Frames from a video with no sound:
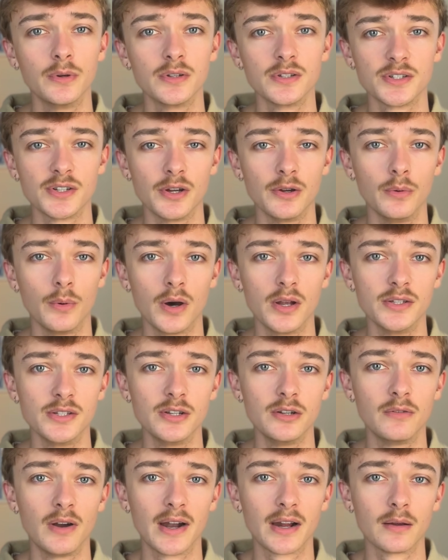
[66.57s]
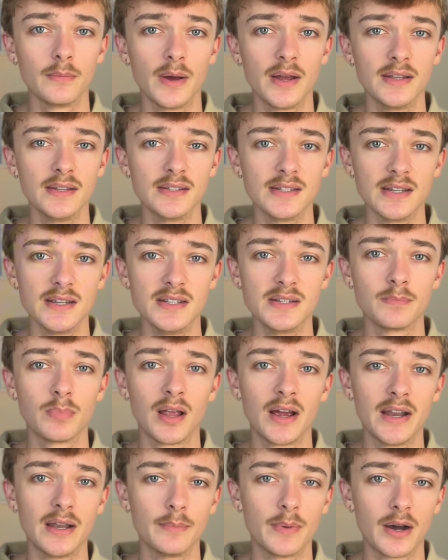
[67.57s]
so what I do recommend is
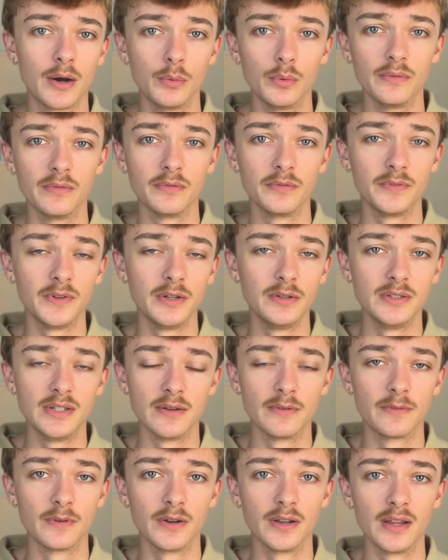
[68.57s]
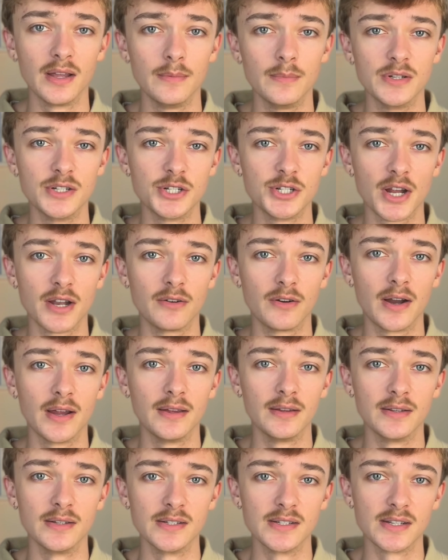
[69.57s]
playing about with a few different image
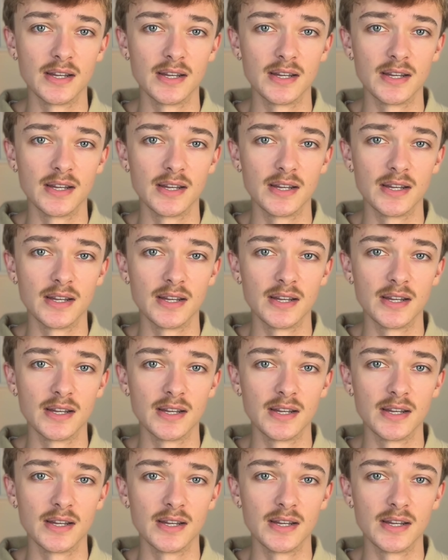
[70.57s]
generators